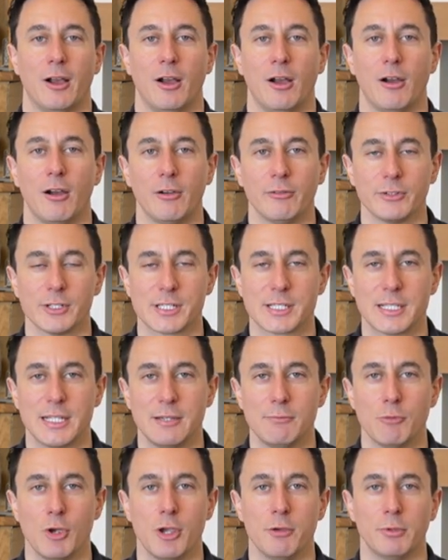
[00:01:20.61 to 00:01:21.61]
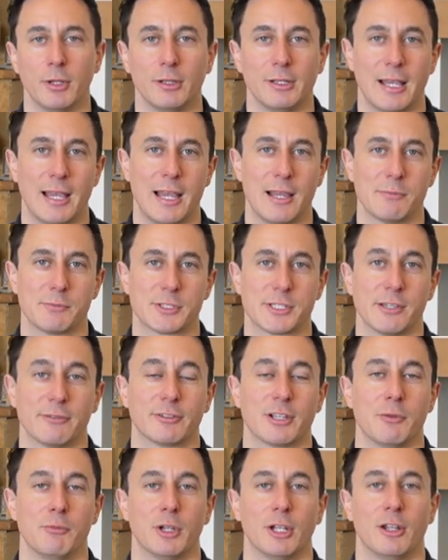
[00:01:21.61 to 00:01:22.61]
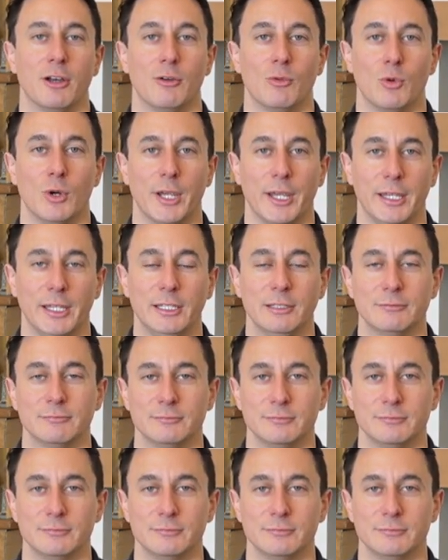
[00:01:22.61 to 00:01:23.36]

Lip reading: Obviously mobile apps have come a long way